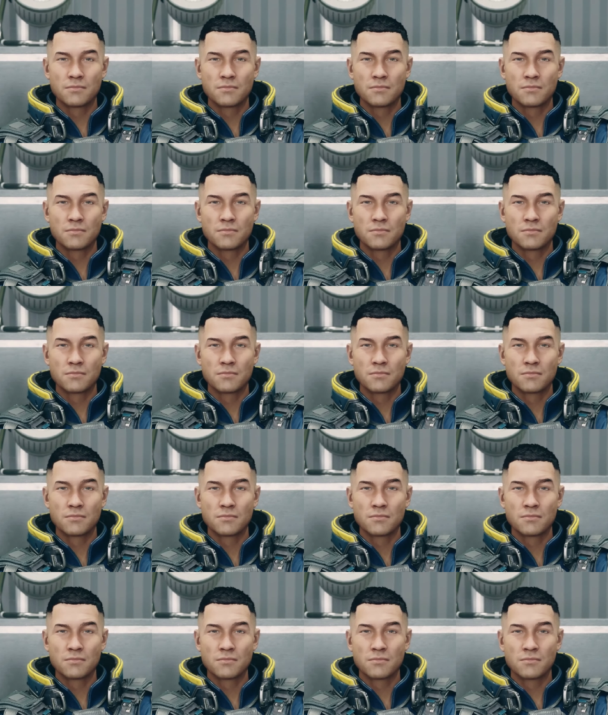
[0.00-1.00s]

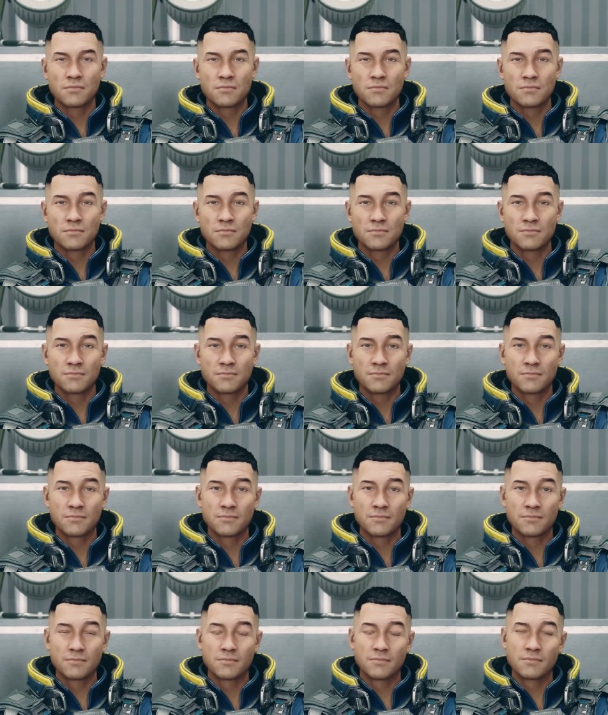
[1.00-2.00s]

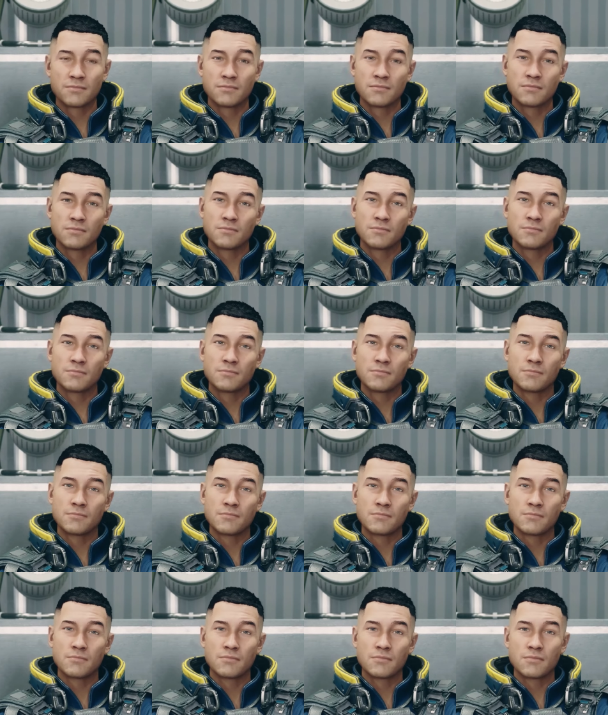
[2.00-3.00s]

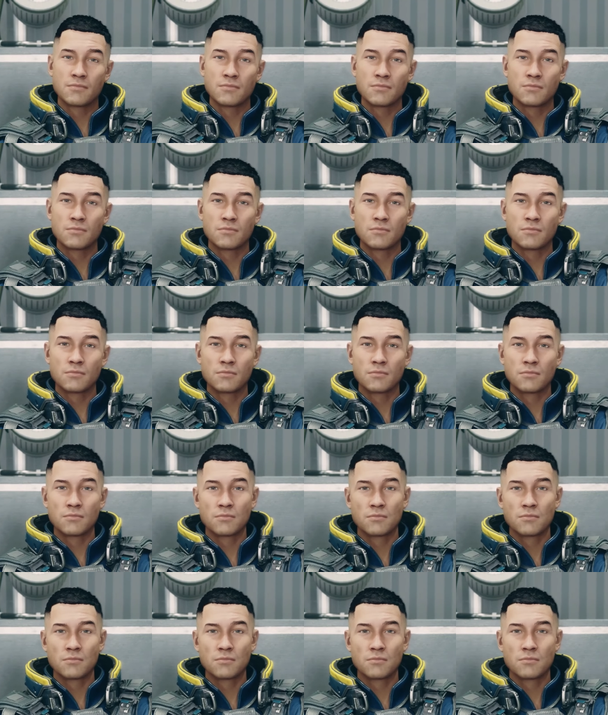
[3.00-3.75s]
Nothing is said.